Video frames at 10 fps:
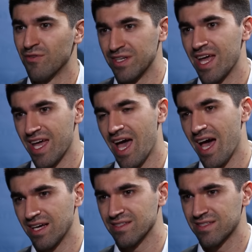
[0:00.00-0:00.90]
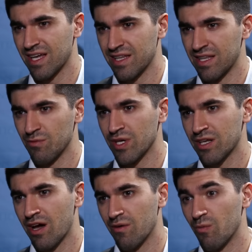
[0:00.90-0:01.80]
every day has, and that we
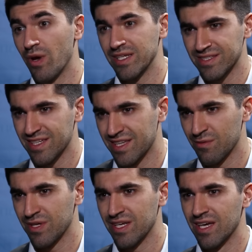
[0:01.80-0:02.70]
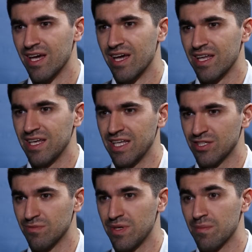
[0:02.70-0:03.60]
cannot waste it, that we
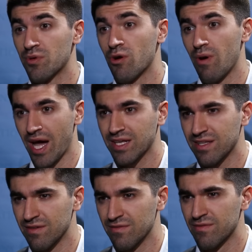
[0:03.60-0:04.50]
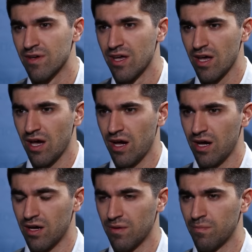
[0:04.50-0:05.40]
need to be proactive,
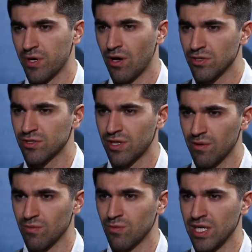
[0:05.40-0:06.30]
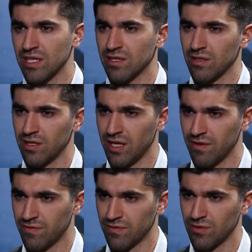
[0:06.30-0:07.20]
but also that we need to
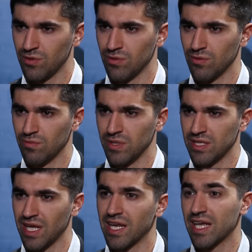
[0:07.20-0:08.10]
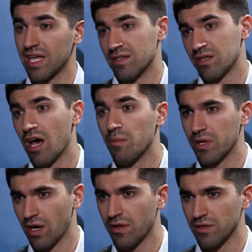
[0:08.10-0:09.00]
live to be dedicated to
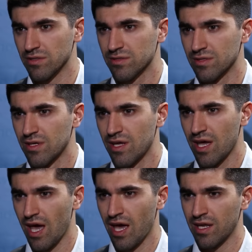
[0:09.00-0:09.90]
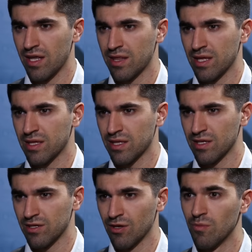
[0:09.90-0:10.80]
helping others. And I think
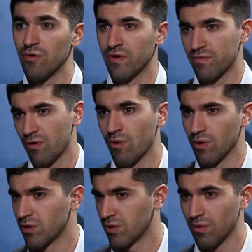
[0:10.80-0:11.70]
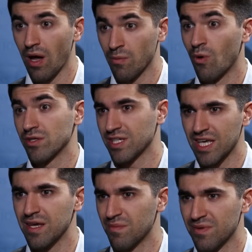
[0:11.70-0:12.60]
that, you know, moving forward, I want to
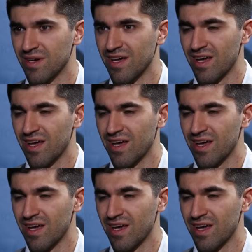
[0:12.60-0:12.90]
keep